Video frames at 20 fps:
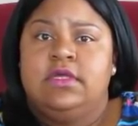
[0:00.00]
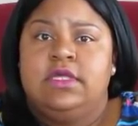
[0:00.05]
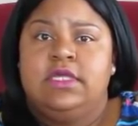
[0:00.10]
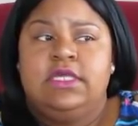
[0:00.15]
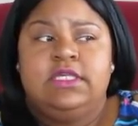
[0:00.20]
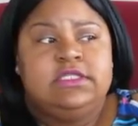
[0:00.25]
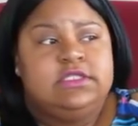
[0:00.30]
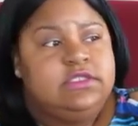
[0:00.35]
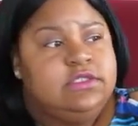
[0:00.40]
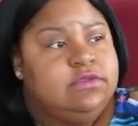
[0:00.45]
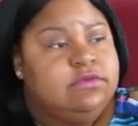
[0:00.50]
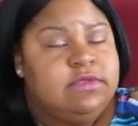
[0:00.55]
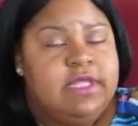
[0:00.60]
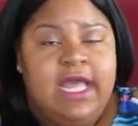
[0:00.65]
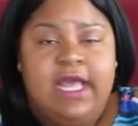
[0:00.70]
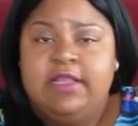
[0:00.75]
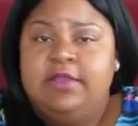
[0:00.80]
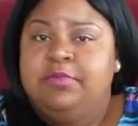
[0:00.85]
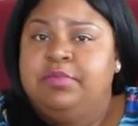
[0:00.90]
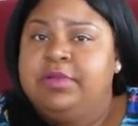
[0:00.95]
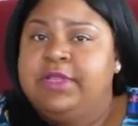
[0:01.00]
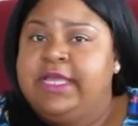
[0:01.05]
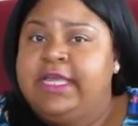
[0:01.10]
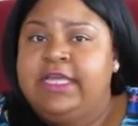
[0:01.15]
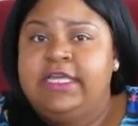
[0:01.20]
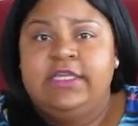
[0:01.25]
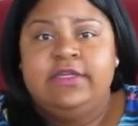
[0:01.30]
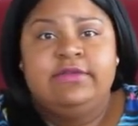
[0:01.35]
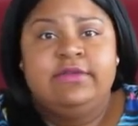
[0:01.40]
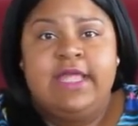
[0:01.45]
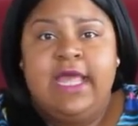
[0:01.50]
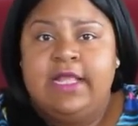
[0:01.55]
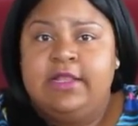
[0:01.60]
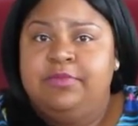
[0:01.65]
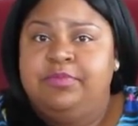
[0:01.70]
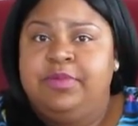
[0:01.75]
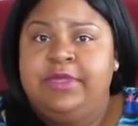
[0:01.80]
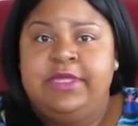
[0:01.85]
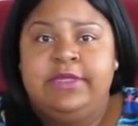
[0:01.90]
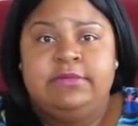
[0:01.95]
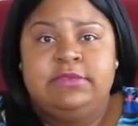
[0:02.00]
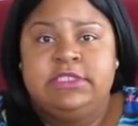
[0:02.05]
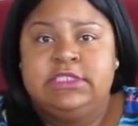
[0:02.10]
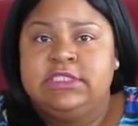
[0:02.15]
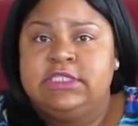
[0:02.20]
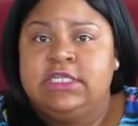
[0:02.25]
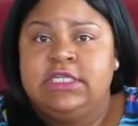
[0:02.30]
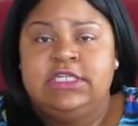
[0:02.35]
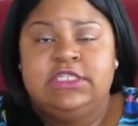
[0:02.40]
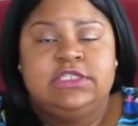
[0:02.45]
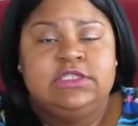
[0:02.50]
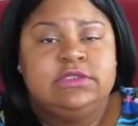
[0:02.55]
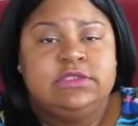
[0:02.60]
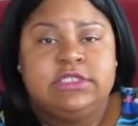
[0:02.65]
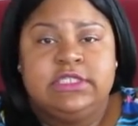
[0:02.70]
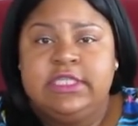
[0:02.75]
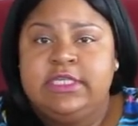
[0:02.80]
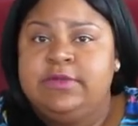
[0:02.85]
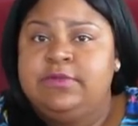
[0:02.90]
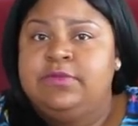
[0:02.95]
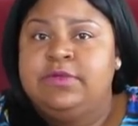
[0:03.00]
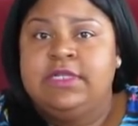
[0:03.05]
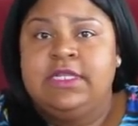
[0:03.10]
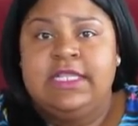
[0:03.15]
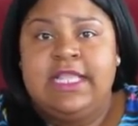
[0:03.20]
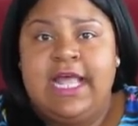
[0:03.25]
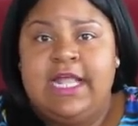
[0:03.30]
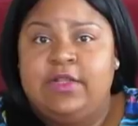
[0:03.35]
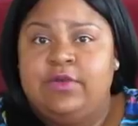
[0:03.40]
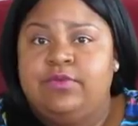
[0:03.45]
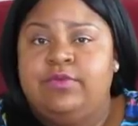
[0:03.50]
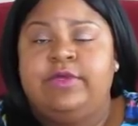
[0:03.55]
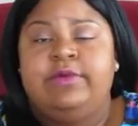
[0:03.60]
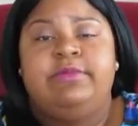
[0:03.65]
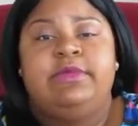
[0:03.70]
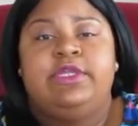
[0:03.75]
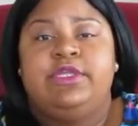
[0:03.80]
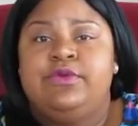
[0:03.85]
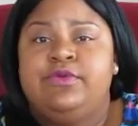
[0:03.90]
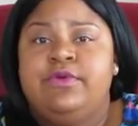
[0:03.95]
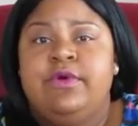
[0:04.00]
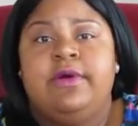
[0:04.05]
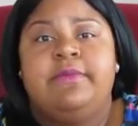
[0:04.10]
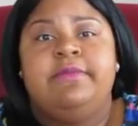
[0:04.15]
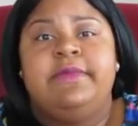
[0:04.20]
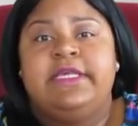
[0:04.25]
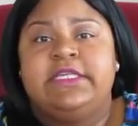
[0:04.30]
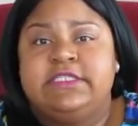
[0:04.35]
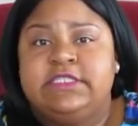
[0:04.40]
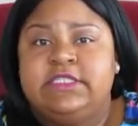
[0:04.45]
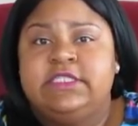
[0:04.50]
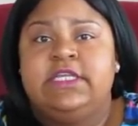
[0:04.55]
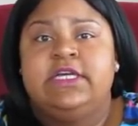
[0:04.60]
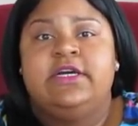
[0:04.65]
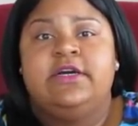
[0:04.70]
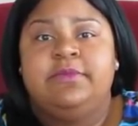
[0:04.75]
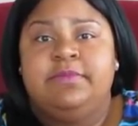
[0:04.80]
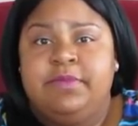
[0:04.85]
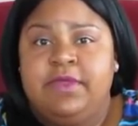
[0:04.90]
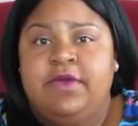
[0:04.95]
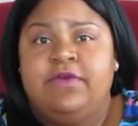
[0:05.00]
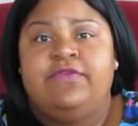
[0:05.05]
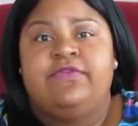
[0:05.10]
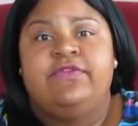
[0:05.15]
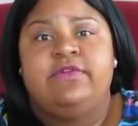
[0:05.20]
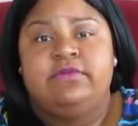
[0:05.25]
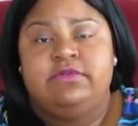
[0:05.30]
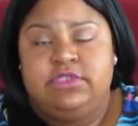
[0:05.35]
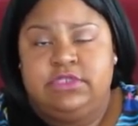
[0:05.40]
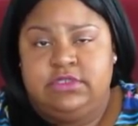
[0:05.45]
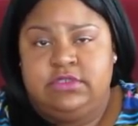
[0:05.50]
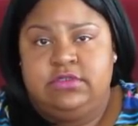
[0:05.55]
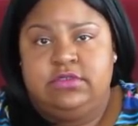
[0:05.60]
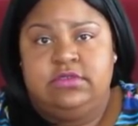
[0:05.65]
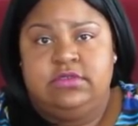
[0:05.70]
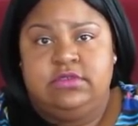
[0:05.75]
you're not a player, you're not a pimp just because you sleep with a lot of women. You are messing up your future.